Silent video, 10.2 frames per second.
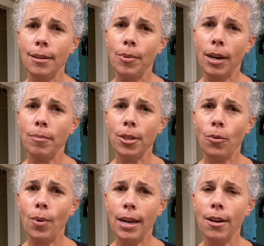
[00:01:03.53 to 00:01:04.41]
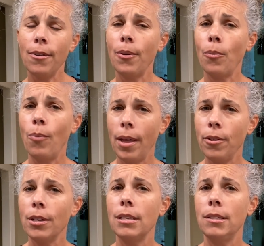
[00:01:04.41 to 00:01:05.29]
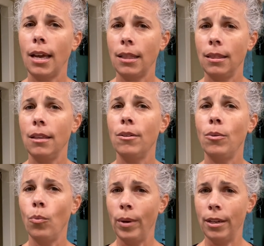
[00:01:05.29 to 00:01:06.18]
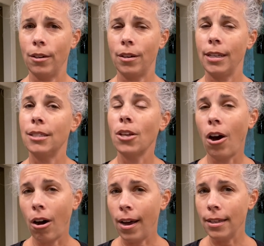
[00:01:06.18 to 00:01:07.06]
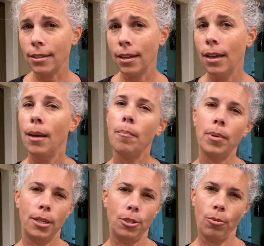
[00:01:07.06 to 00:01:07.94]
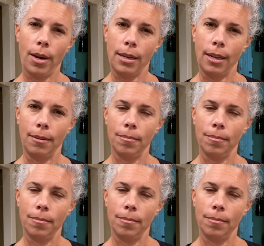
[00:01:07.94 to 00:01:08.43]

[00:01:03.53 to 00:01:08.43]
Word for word: what I'm gonna wear. The weather is a little weird. It's hot, but it's raining.